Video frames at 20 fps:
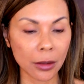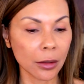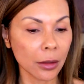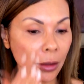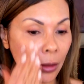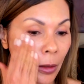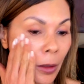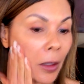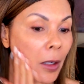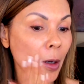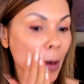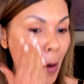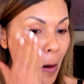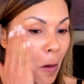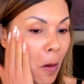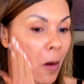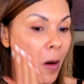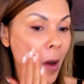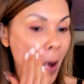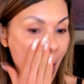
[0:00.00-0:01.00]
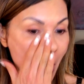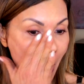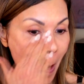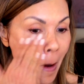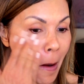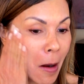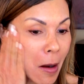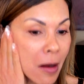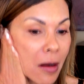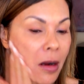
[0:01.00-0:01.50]
glow
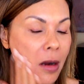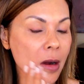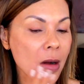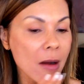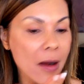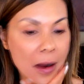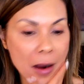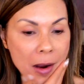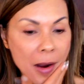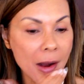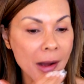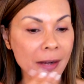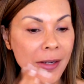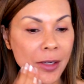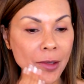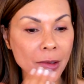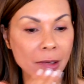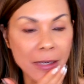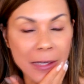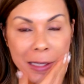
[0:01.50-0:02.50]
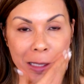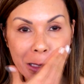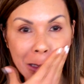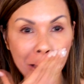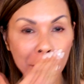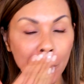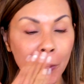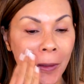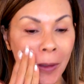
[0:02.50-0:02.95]
underneath